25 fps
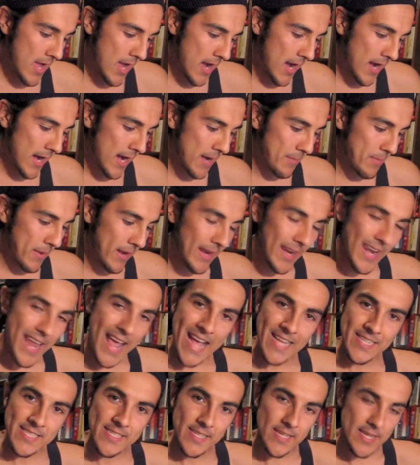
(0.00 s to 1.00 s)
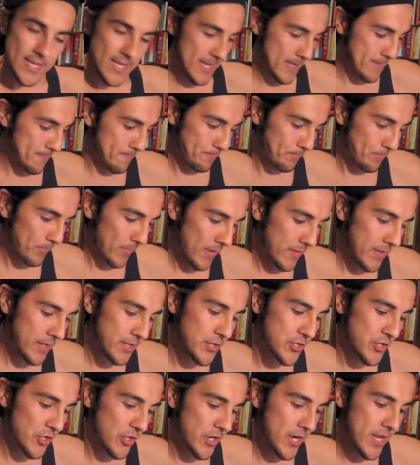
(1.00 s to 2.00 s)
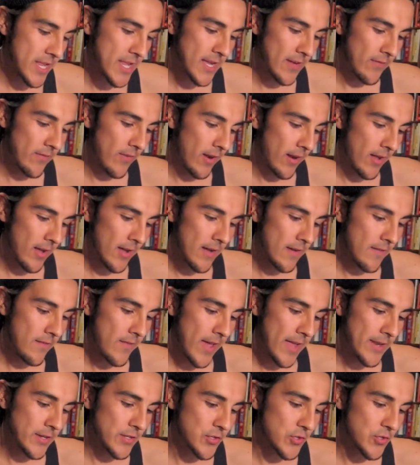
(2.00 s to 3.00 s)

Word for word: Um, and lastly, the journey of love and